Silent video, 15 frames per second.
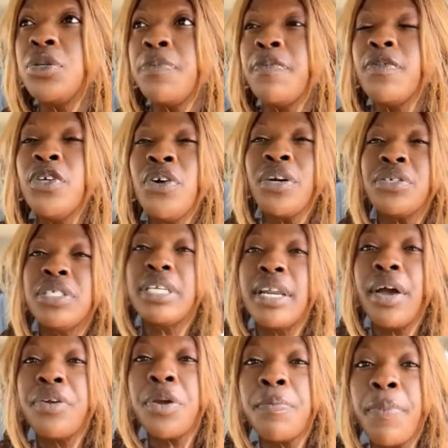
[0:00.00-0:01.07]
You you understand
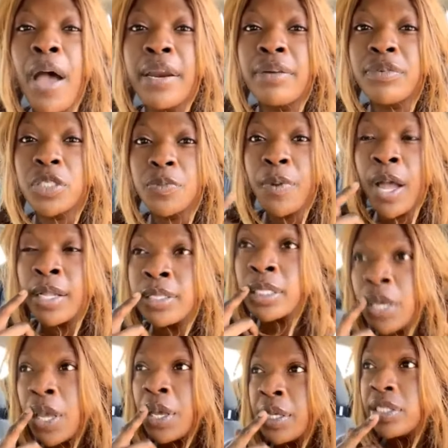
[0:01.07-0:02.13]
how your body responds
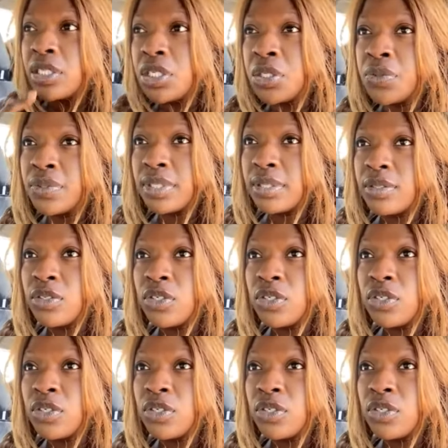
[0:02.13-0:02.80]
to